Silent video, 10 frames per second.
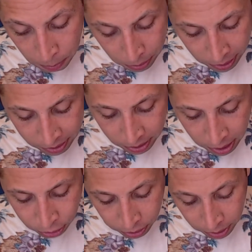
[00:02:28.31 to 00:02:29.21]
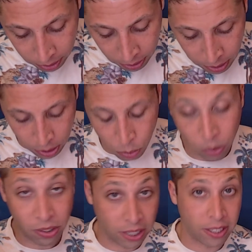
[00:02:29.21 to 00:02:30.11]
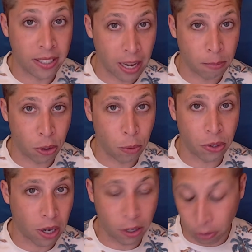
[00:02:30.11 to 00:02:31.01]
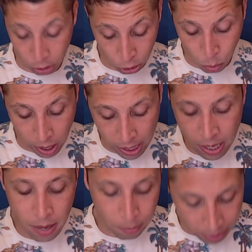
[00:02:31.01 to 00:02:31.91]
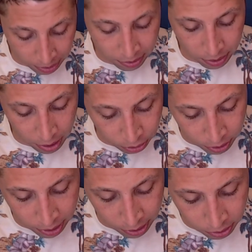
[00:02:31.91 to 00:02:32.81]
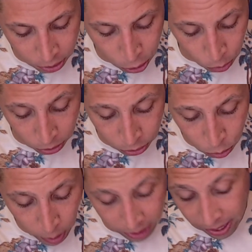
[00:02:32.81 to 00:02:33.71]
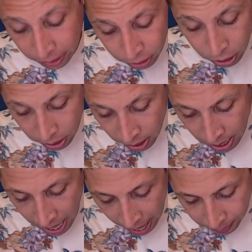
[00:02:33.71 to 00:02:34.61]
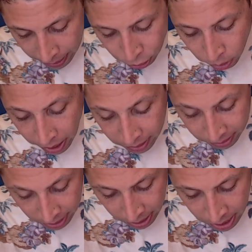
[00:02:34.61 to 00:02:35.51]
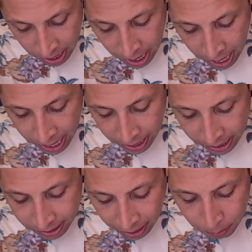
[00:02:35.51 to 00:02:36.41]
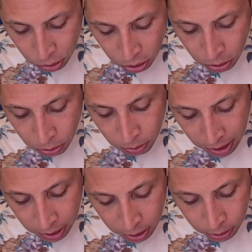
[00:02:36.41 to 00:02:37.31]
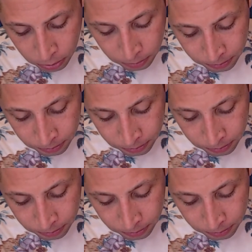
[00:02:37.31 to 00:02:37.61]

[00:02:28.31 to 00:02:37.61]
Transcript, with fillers: plus 100. Well, 60 times 2 is 120, plus 100 is 220, so that looks good. And then trying C, 80 times 2, oh,